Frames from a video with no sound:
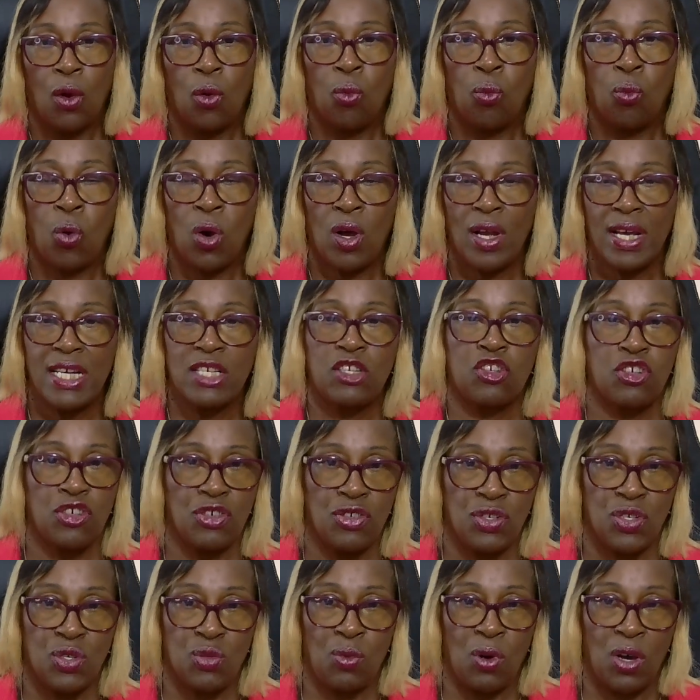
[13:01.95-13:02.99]
What
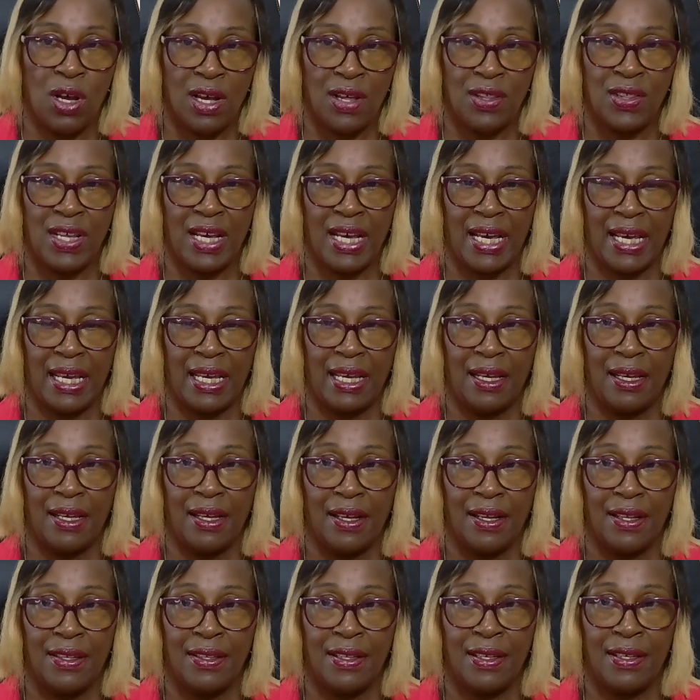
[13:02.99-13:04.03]
issues were they
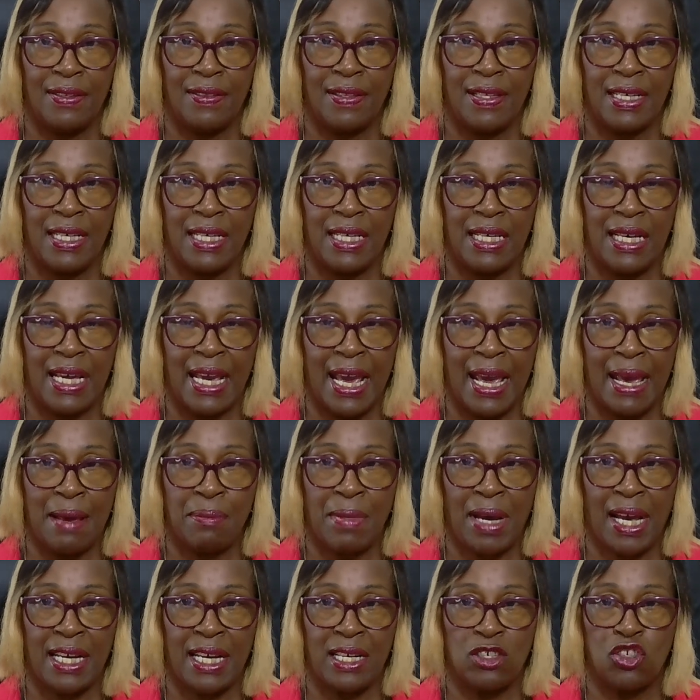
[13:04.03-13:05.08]
that the care
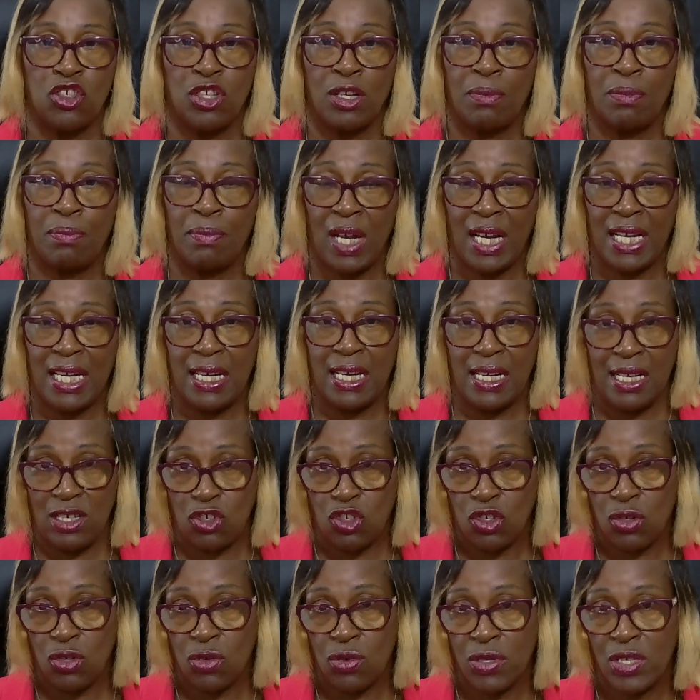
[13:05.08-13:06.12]
manager might need
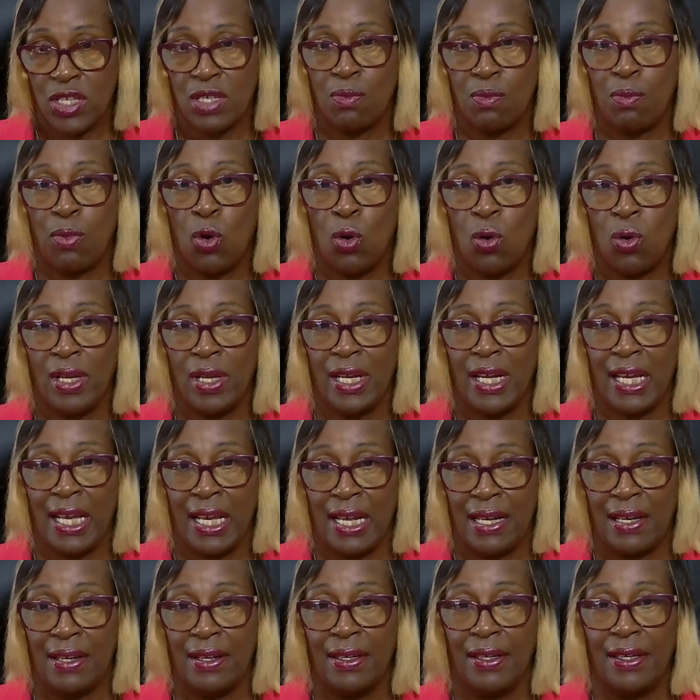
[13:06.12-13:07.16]
your support
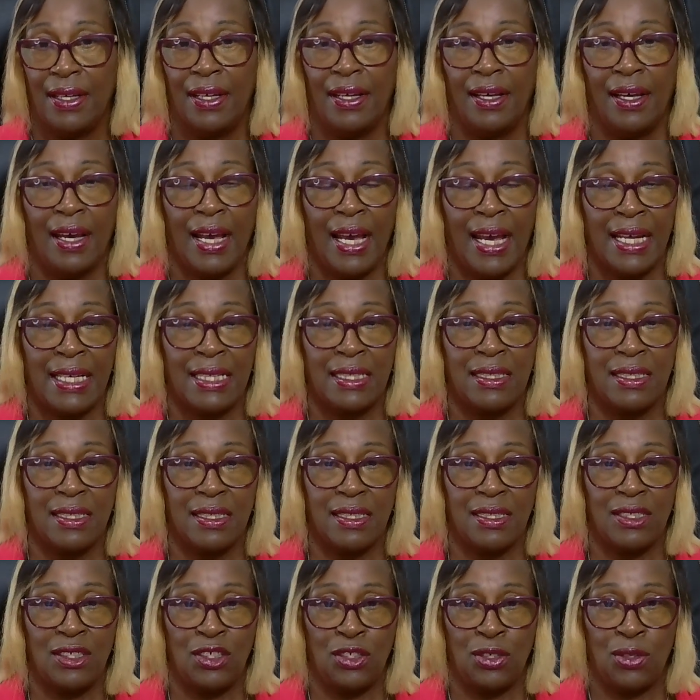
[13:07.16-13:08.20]
in, and
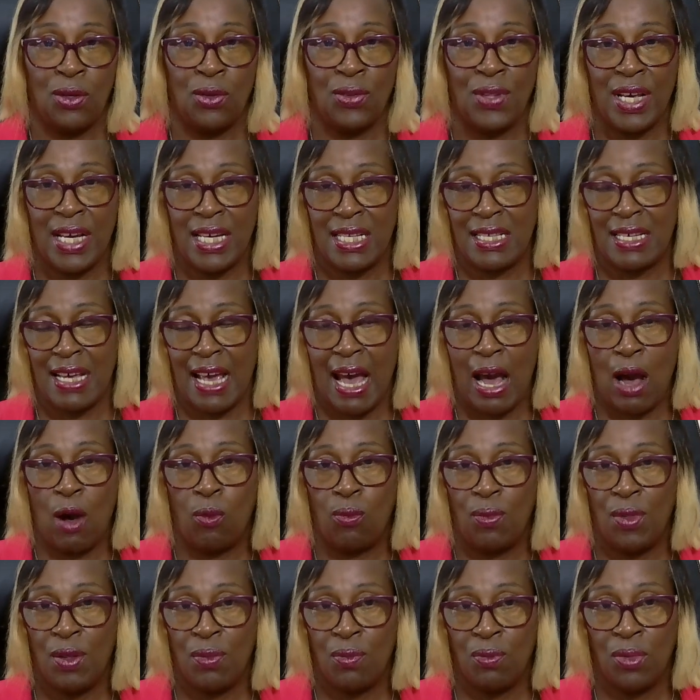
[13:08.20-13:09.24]
you're there to
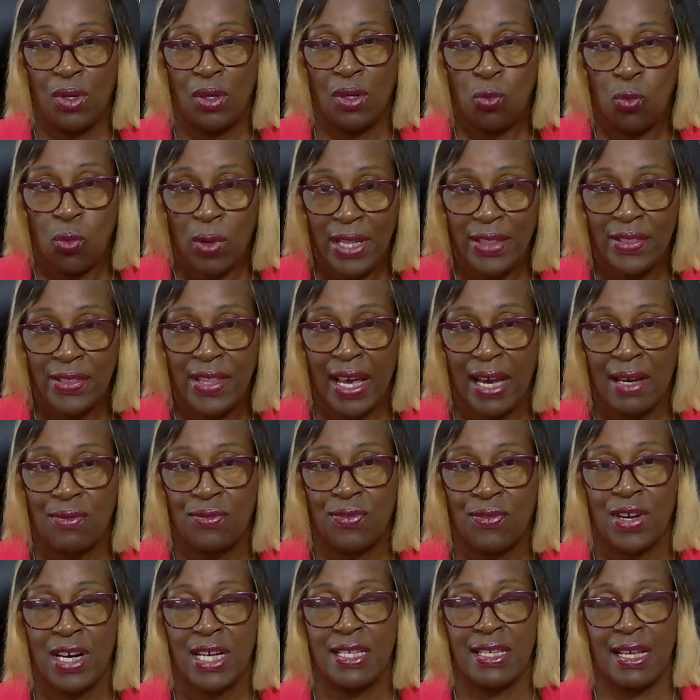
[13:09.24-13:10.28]
help them with that,
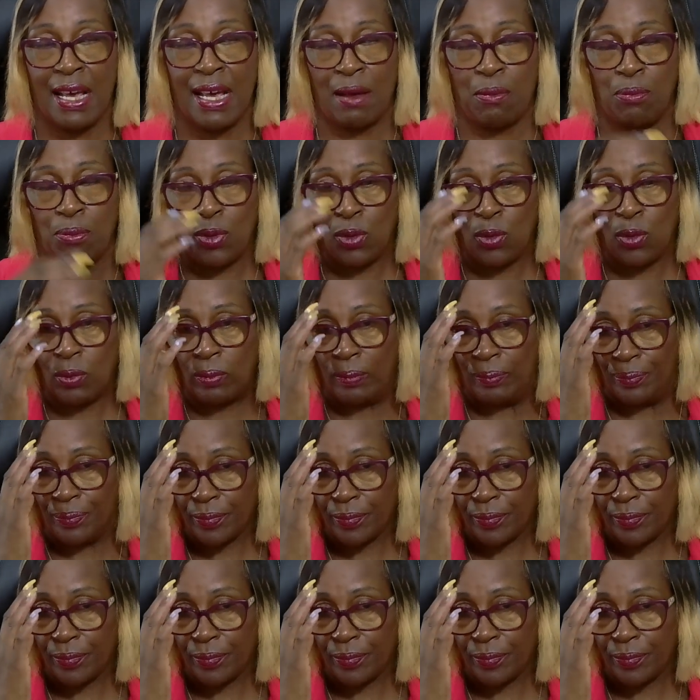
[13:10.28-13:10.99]
for example?